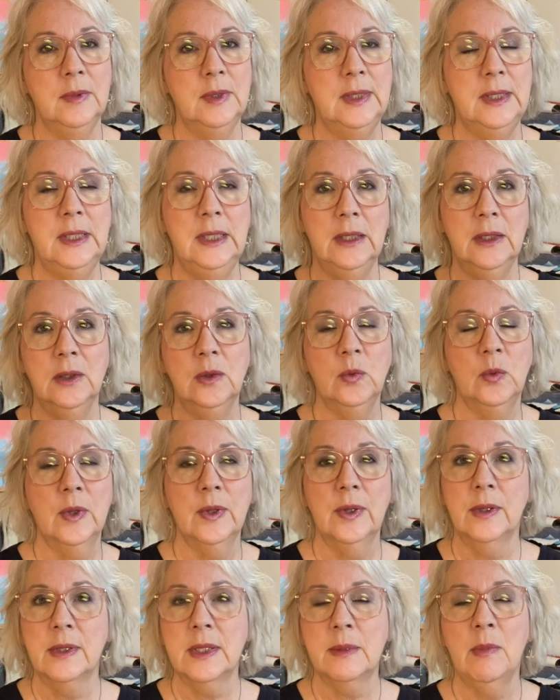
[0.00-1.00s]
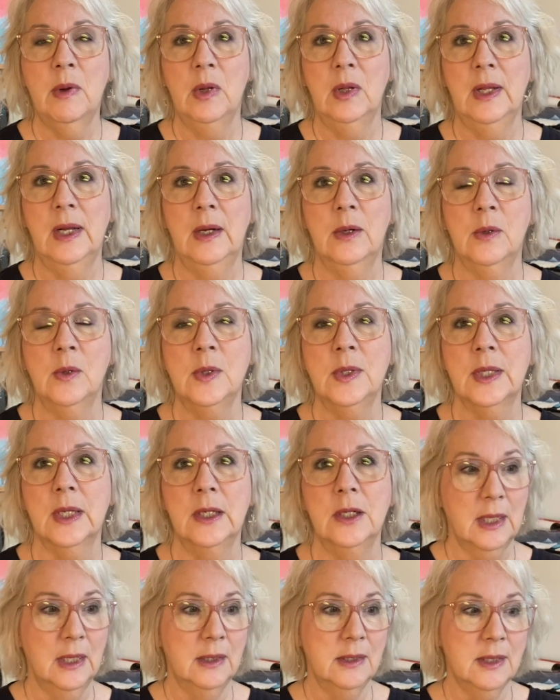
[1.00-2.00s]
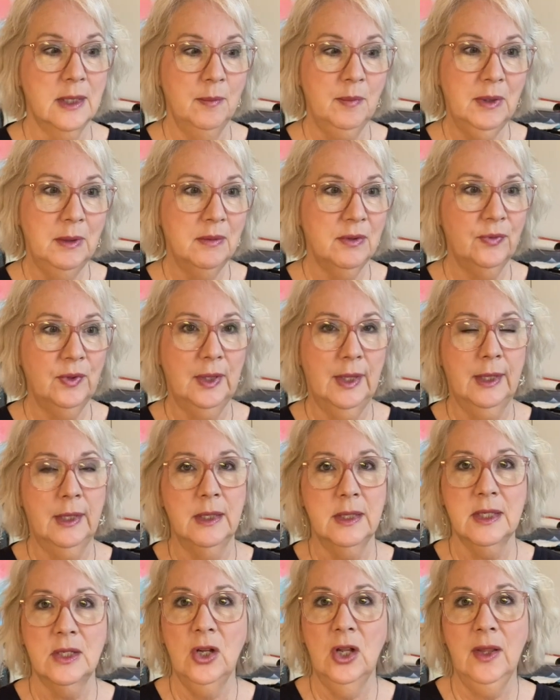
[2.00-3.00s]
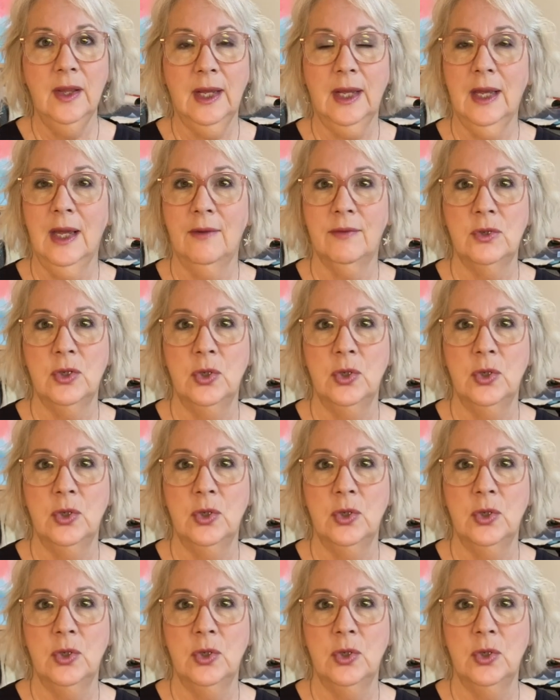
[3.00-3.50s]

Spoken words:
deal with a small house, and I sometimes feel like it's not like I have